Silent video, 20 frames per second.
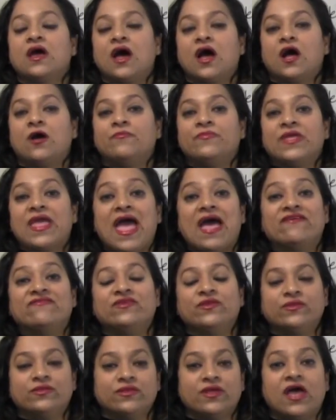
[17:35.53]

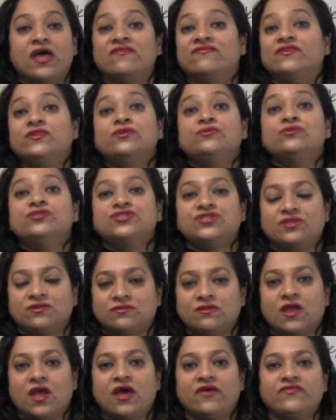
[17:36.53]
the
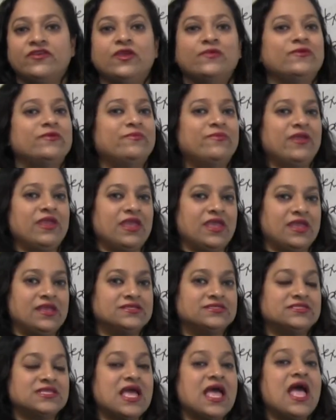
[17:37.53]
evolution of human
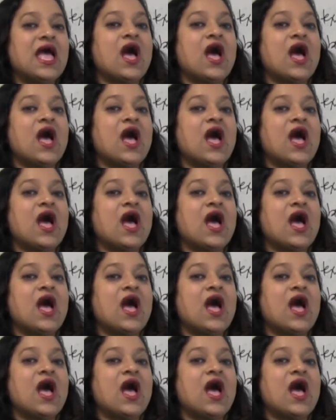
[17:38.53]
beings,